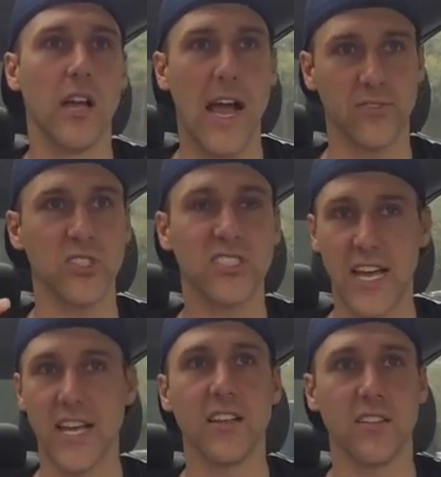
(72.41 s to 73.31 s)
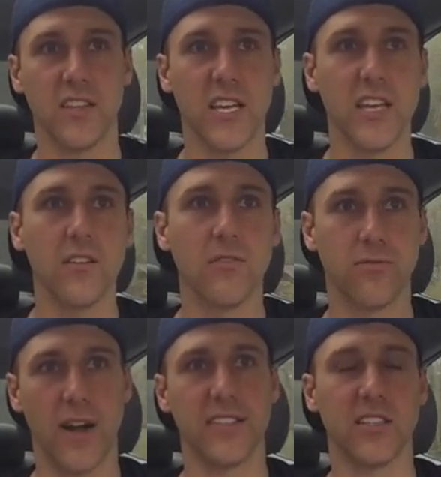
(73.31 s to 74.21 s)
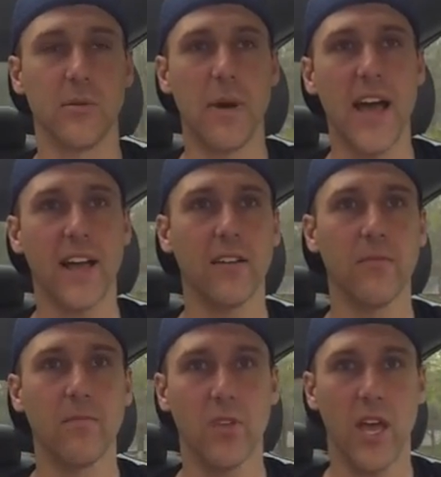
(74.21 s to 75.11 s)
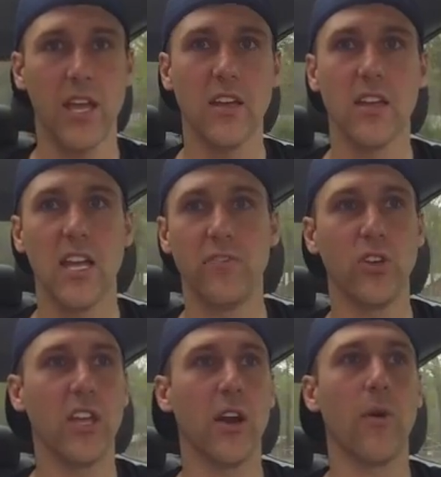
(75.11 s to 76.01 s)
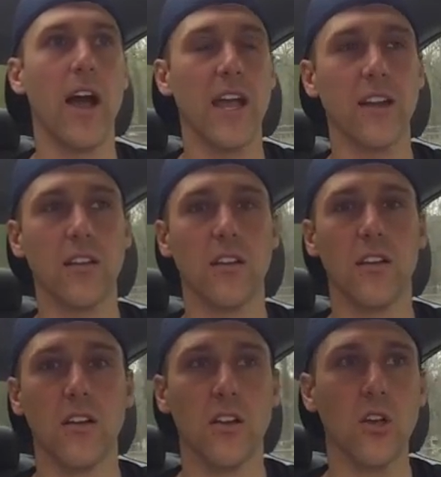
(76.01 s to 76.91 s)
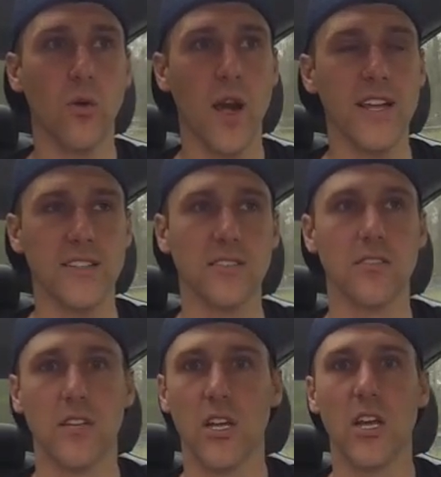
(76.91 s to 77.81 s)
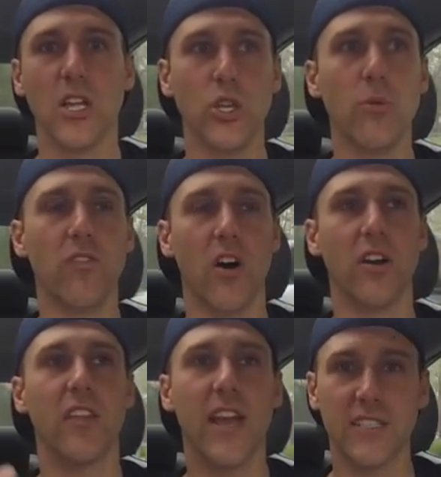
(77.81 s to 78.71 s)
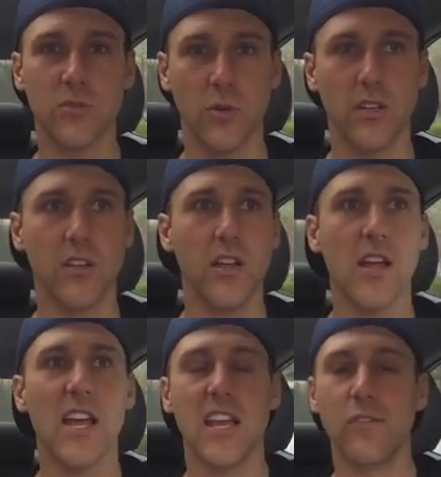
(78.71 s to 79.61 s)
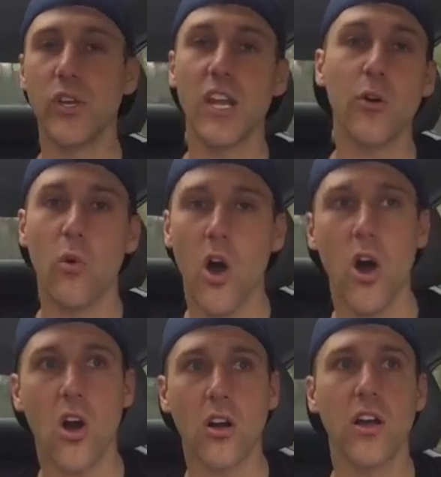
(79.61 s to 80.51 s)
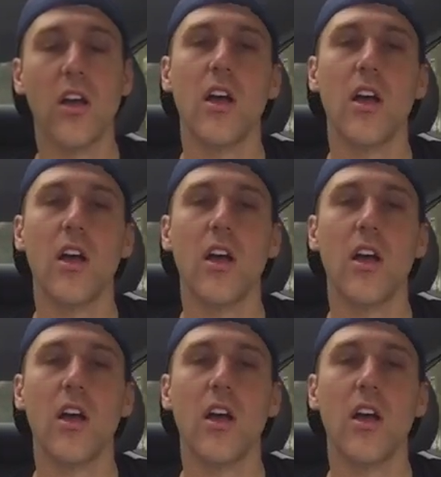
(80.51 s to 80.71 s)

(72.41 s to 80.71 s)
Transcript: have to say the phrase on the back, okay? If you get it right, great, you move on to the next one. If you get it wrong,